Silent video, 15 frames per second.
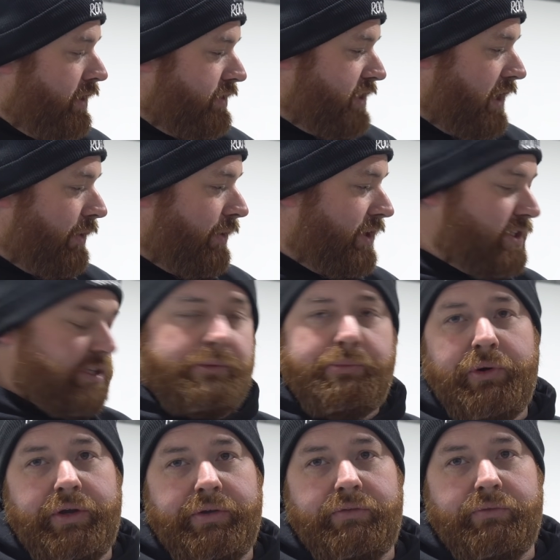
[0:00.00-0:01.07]
So we're to the
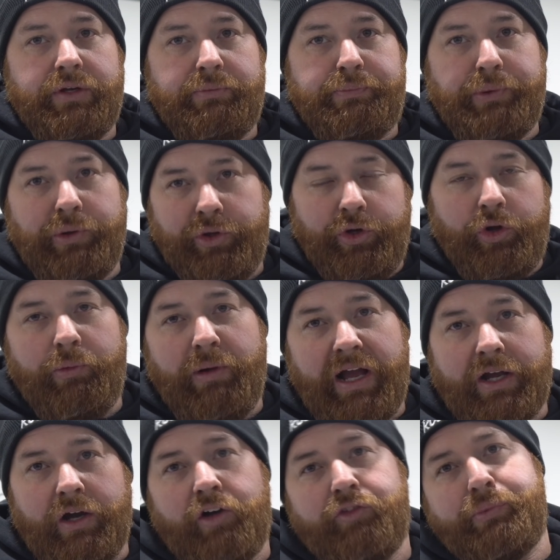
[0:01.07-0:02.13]
point, we pull it all
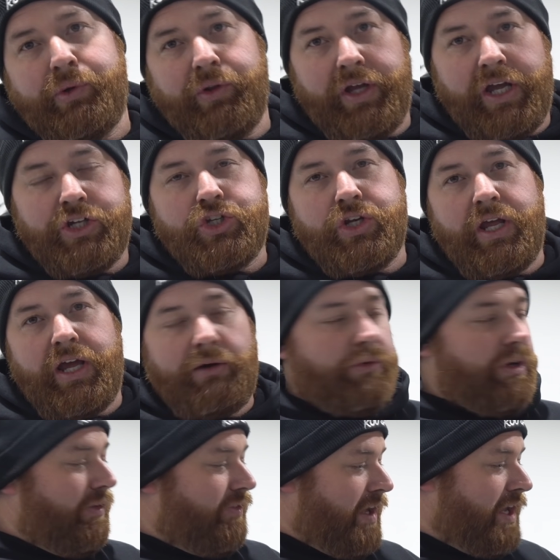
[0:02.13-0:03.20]
back off, pull the engine out,
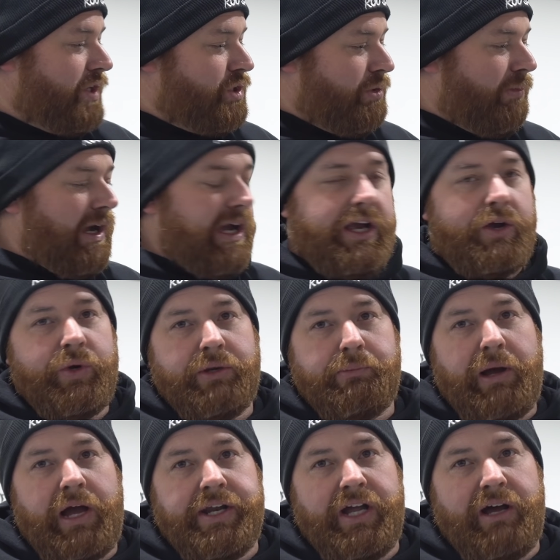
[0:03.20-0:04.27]
we'll give the engine bay a quick
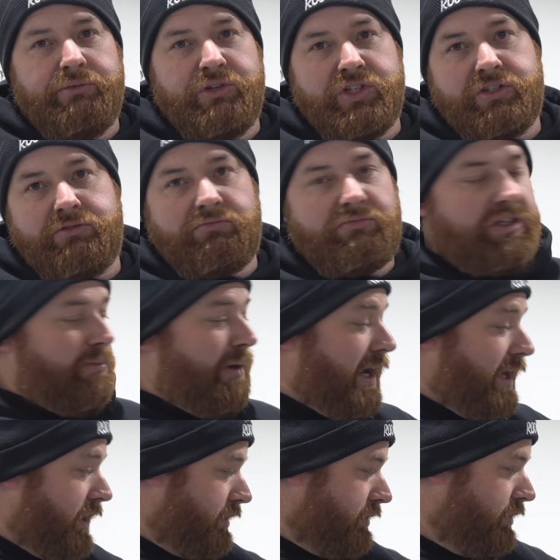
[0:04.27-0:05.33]
paint up just to
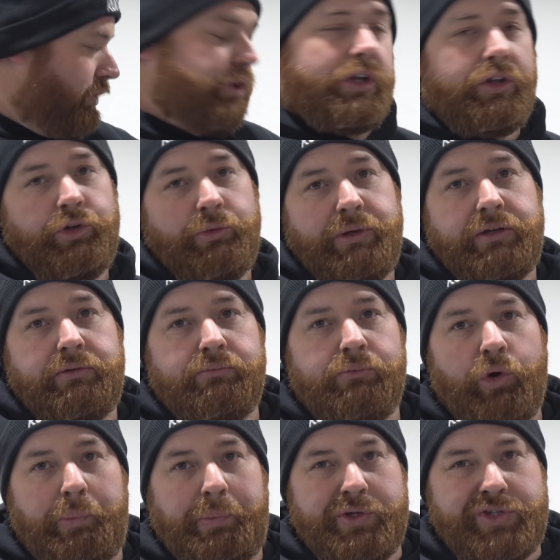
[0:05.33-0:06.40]
make it look a little bit
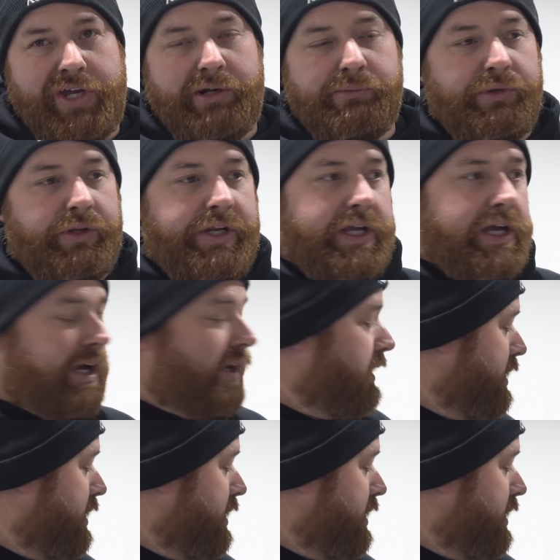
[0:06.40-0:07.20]
more presentable in here.